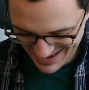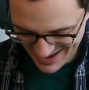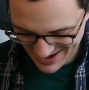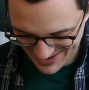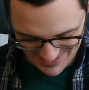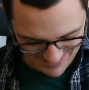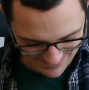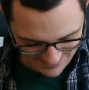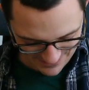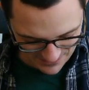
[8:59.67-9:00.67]

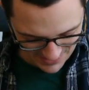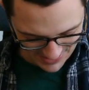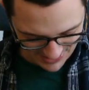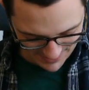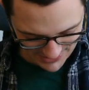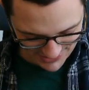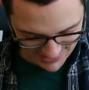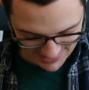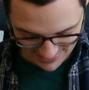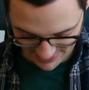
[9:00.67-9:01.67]
I'm
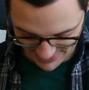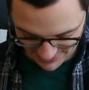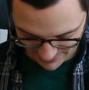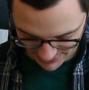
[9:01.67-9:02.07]
interested in the idea that we're